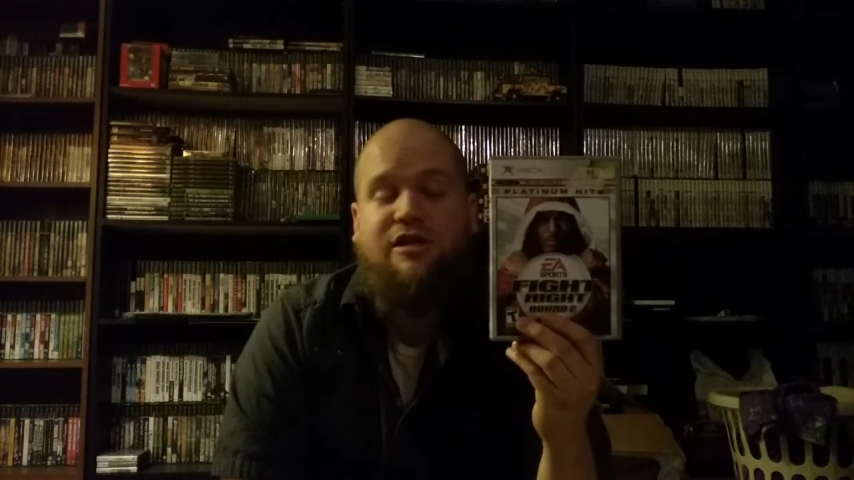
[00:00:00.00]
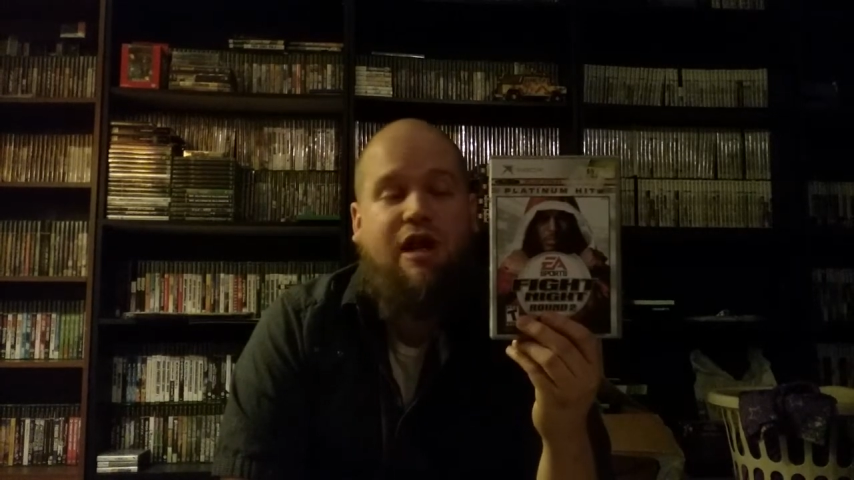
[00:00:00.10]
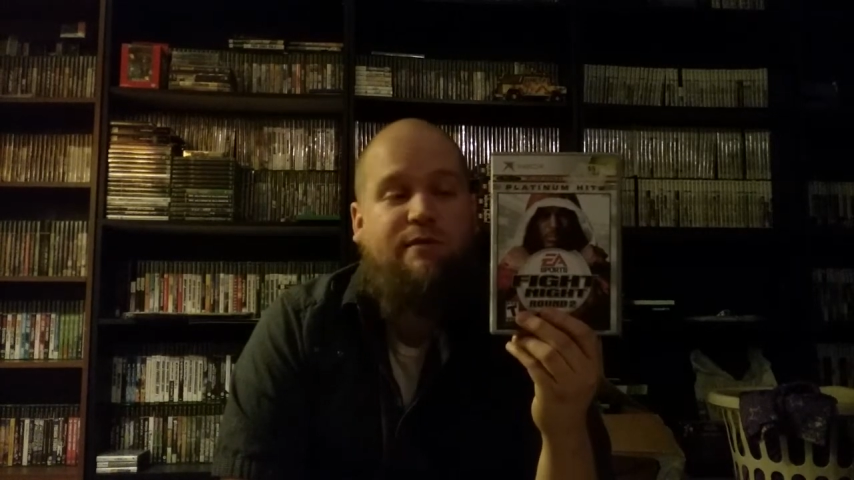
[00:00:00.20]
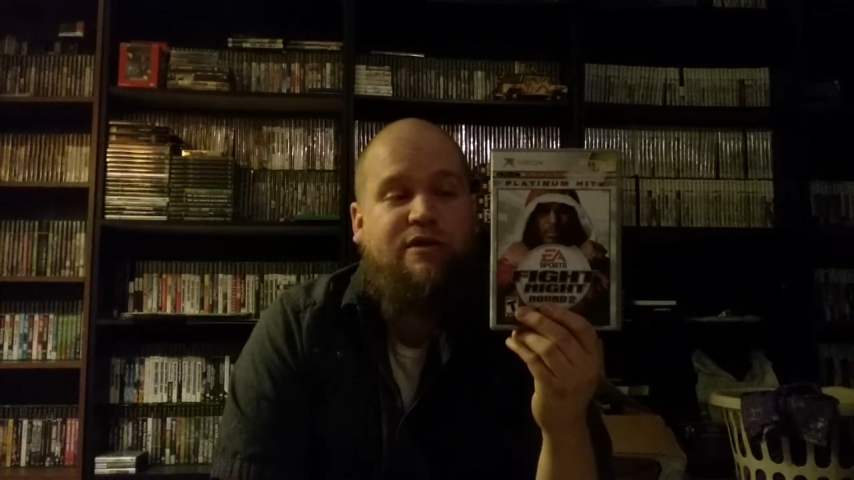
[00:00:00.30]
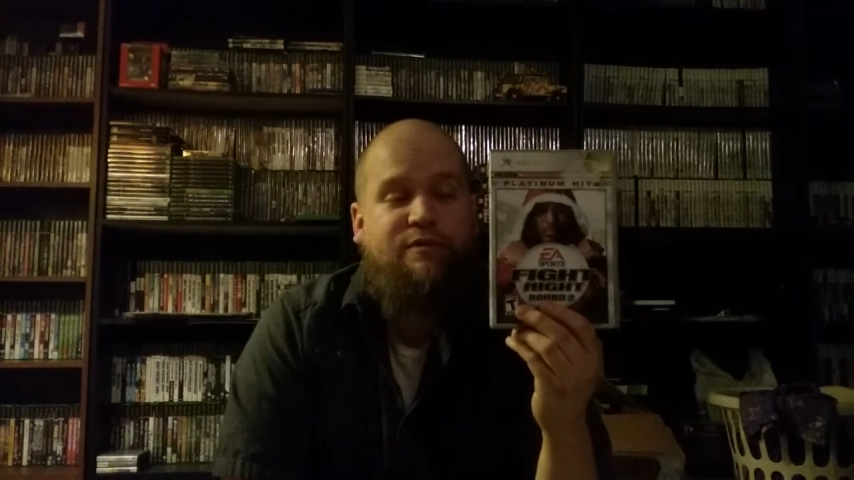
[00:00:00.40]
So
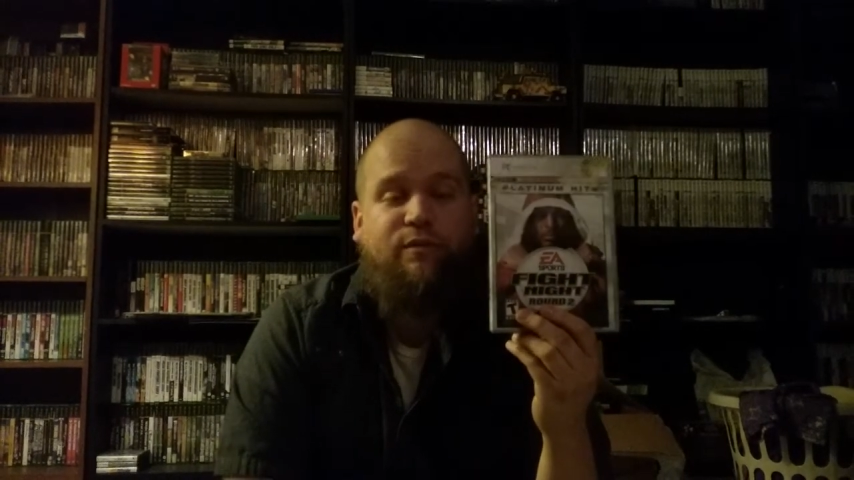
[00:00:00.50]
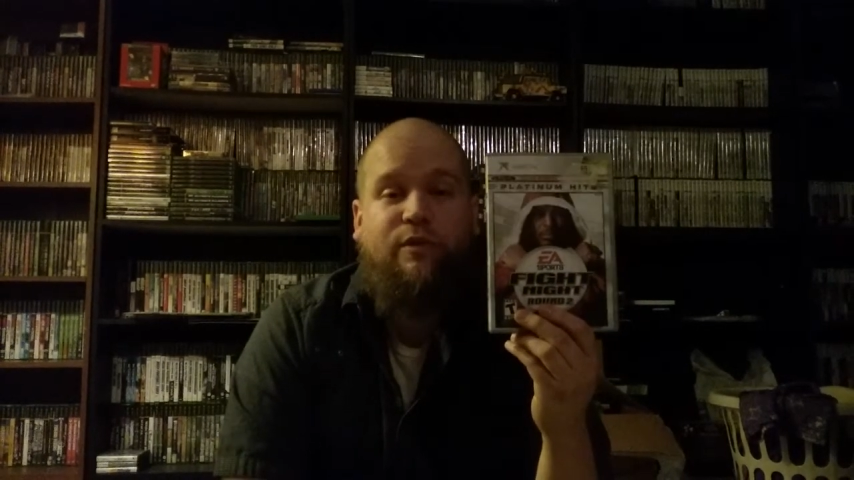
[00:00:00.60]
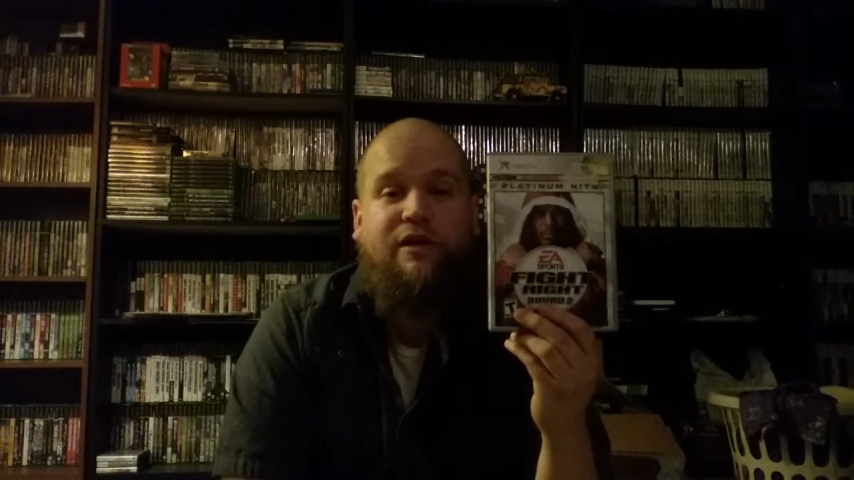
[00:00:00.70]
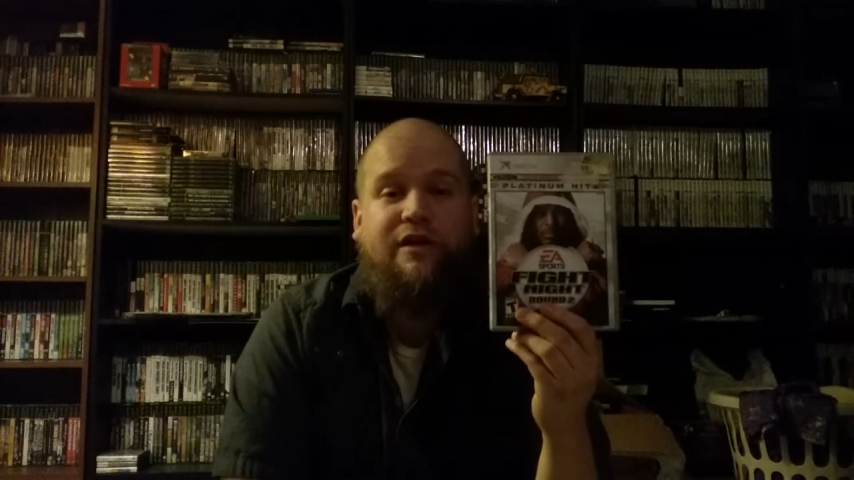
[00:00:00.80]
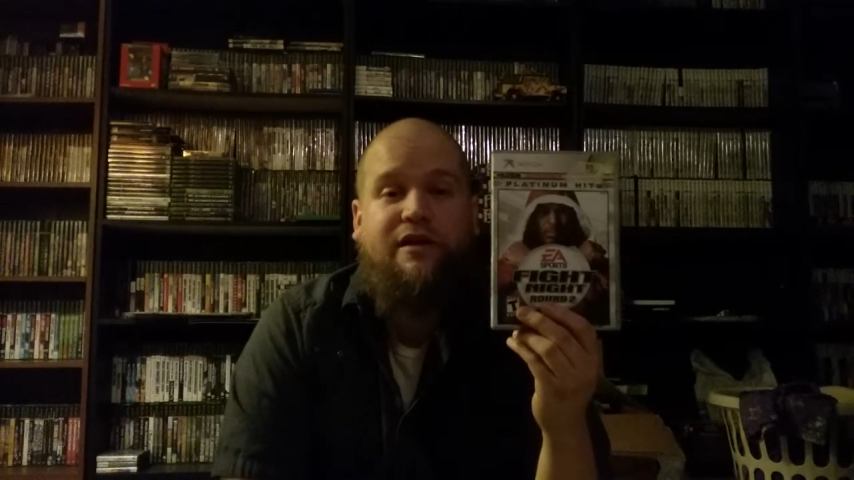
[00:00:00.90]
I was
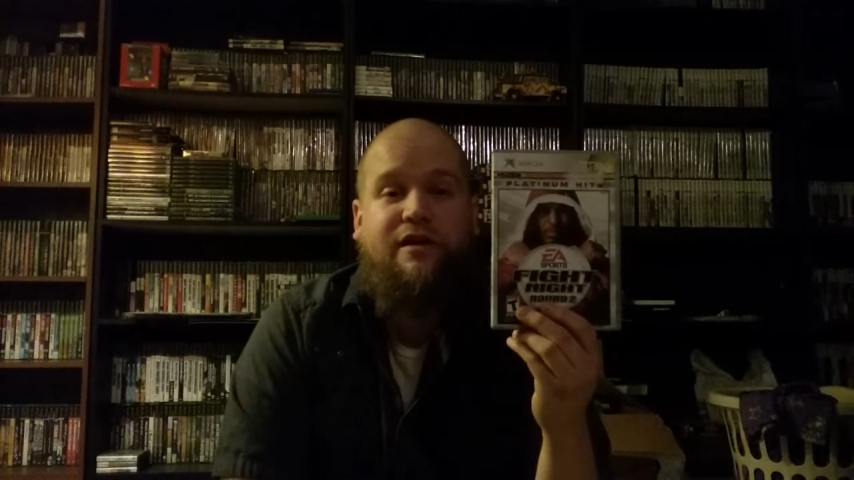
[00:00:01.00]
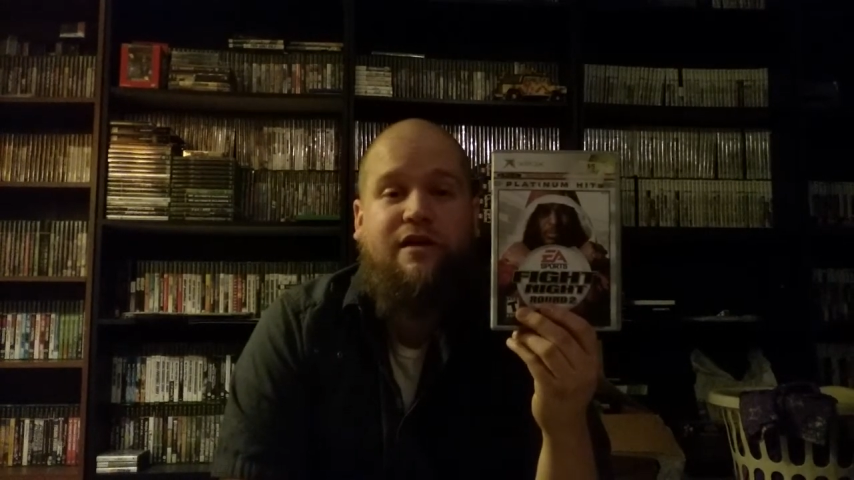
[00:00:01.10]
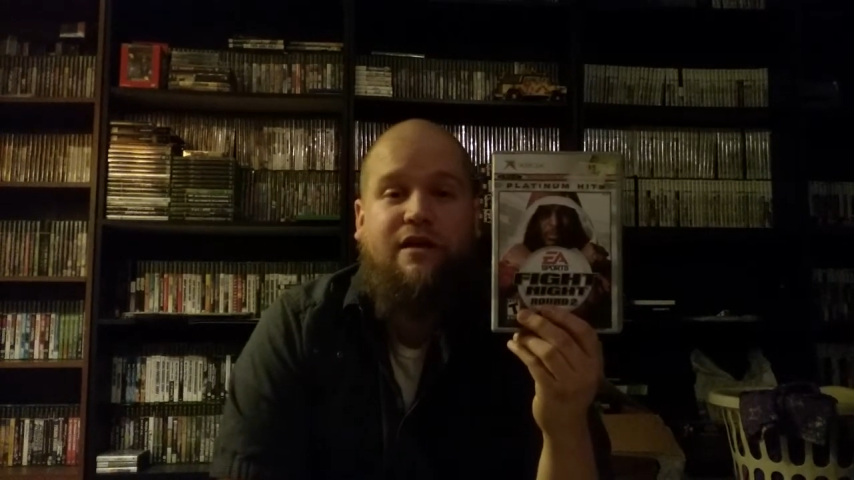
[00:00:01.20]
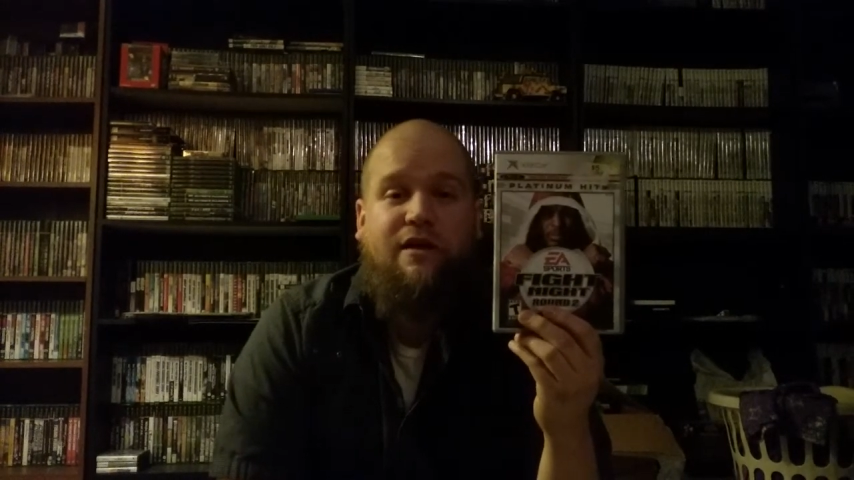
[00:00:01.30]
really,